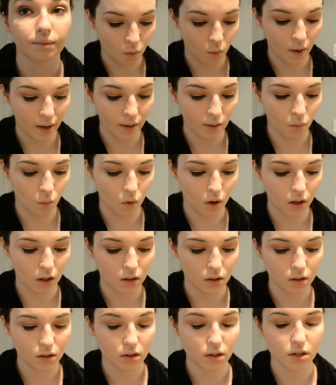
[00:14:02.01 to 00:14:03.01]
Wet n
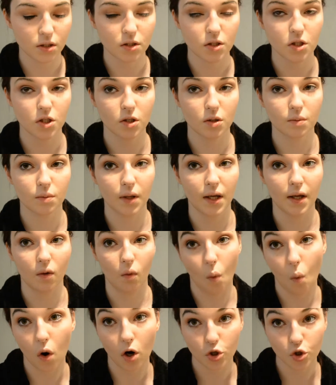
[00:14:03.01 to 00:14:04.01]
Wild tube and
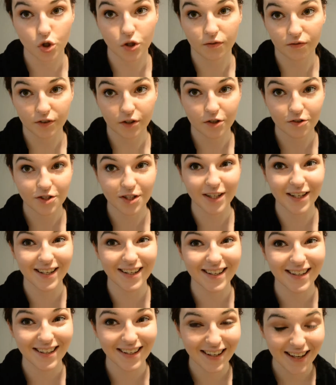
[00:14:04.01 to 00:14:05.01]
washed it first.
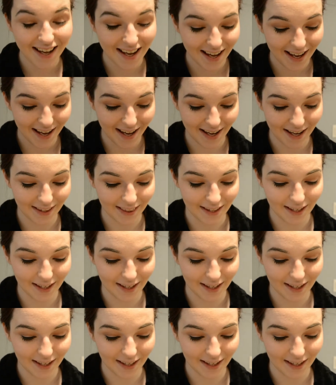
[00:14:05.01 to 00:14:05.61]
And